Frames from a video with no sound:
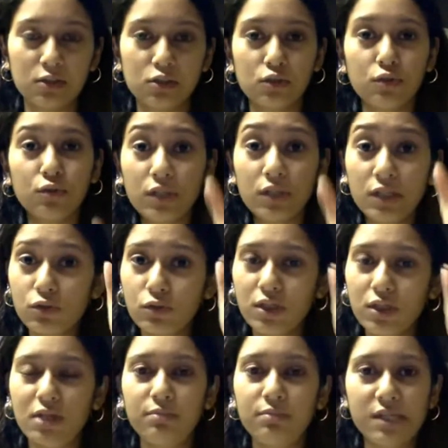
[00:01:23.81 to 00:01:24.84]
So you need to
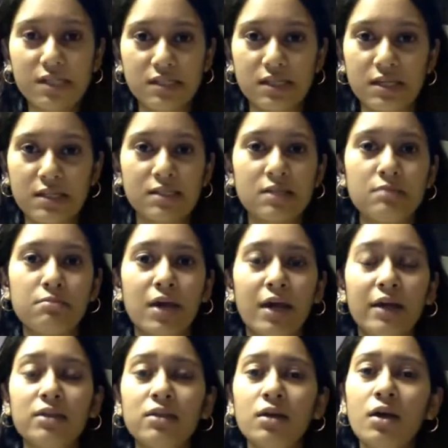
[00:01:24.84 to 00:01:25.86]
keep these things in
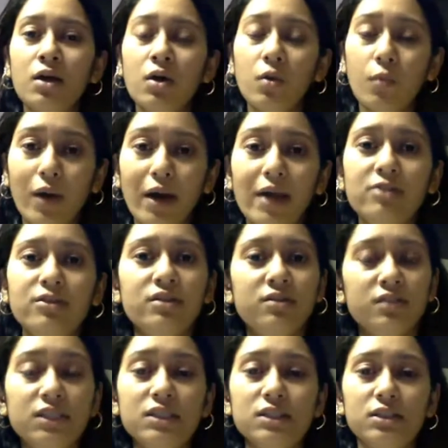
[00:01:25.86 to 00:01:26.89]
mind while you're
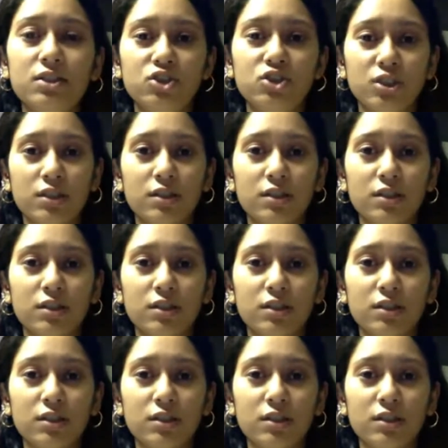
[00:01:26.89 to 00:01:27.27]
researching.